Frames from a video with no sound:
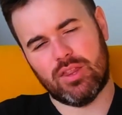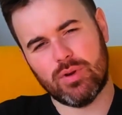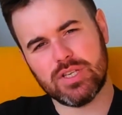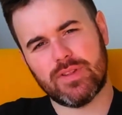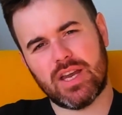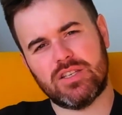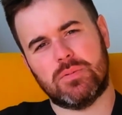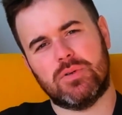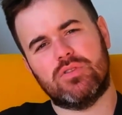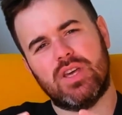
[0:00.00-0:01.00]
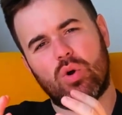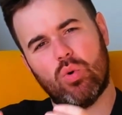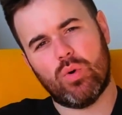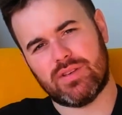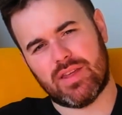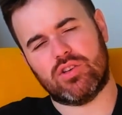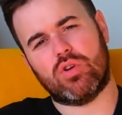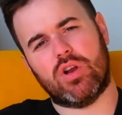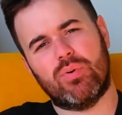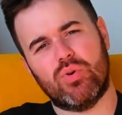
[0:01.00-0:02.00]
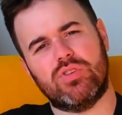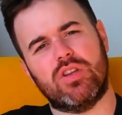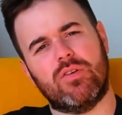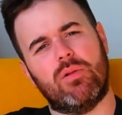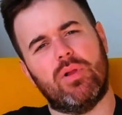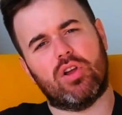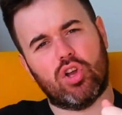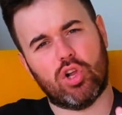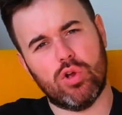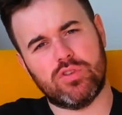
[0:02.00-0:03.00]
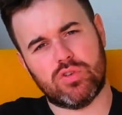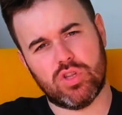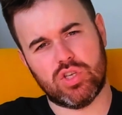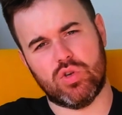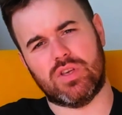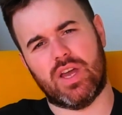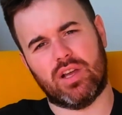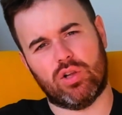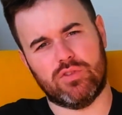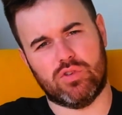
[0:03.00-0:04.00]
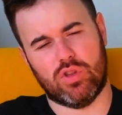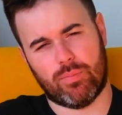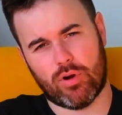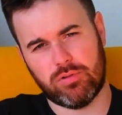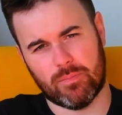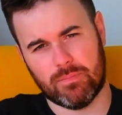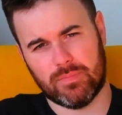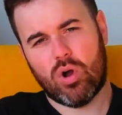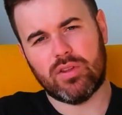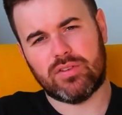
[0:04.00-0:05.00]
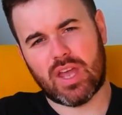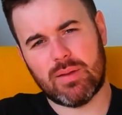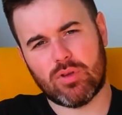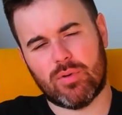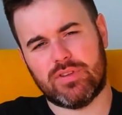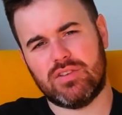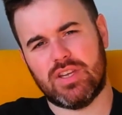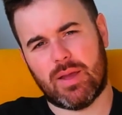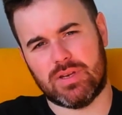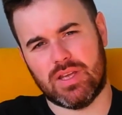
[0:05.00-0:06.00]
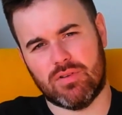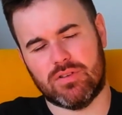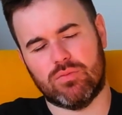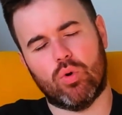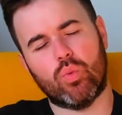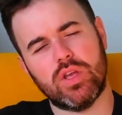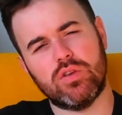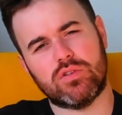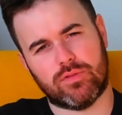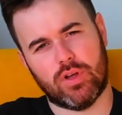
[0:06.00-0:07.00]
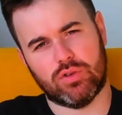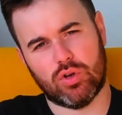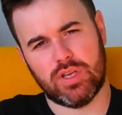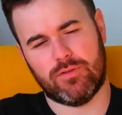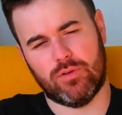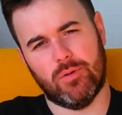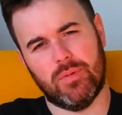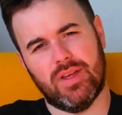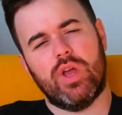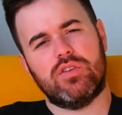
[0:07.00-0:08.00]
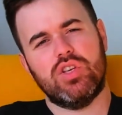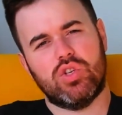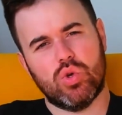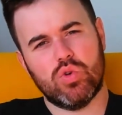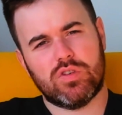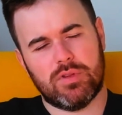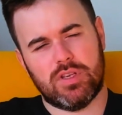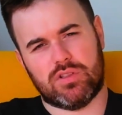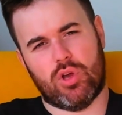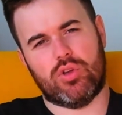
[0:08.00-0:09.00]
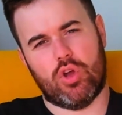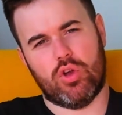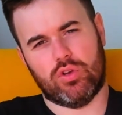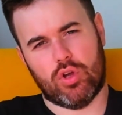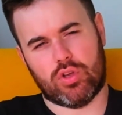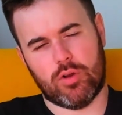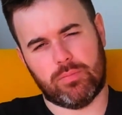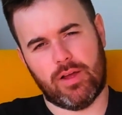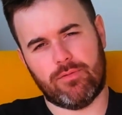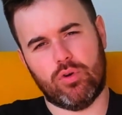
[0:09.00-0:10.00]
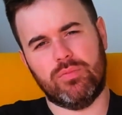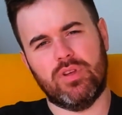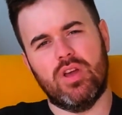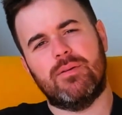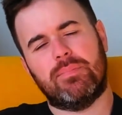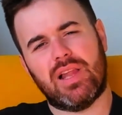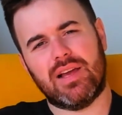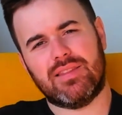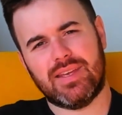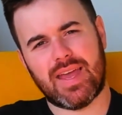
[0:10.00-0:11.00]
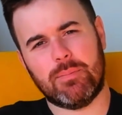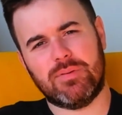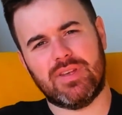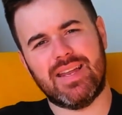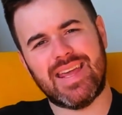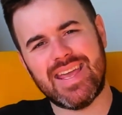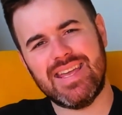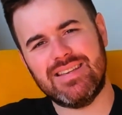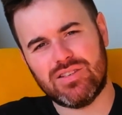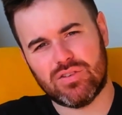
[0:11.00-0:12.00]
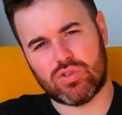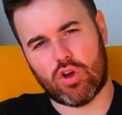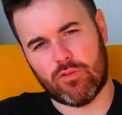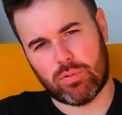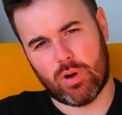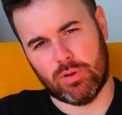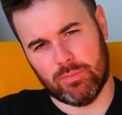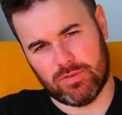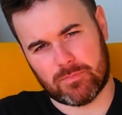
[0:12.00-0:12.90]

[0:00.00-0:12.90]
And the reason for that is because they're always out there trying to push the developer closer to the user and closer to the problem. While at the same time, what's actually happened here is, and what we use at Flying Donkey for, we actually use some of these low-code, no-code platforms to plug the gaps in easy-to-solve problems.